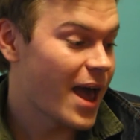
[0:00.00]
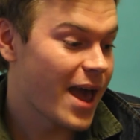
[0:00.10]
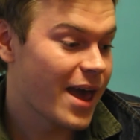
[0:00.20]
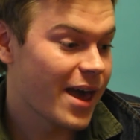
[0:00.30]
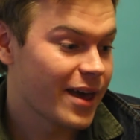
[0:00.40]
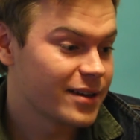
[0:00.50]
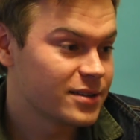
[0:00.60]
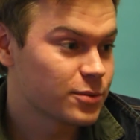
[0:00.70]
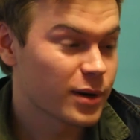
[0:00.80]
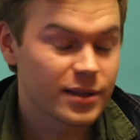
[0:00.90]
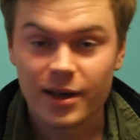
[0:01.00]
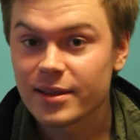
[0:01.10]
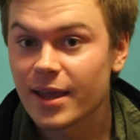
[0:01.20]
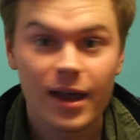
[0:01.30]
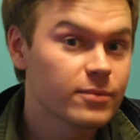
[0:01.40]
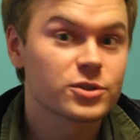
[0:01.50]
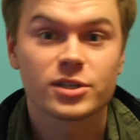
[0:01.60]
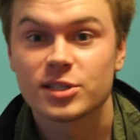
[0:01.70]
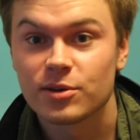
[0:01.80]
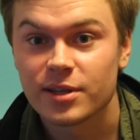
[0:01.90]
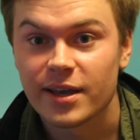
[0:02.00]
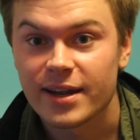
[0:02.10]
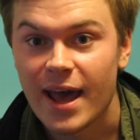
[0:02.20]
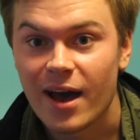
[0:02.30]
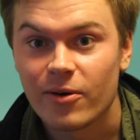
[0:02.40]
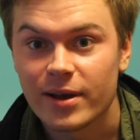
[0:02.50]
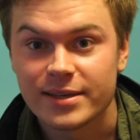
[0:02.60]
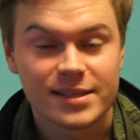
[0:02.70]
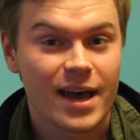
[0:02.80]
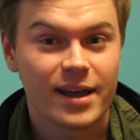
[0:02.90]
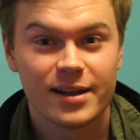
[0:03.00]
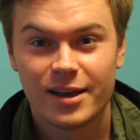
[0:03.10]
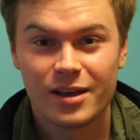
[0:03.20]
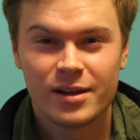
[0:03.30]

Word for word: and what I thought then, which I still think now, is that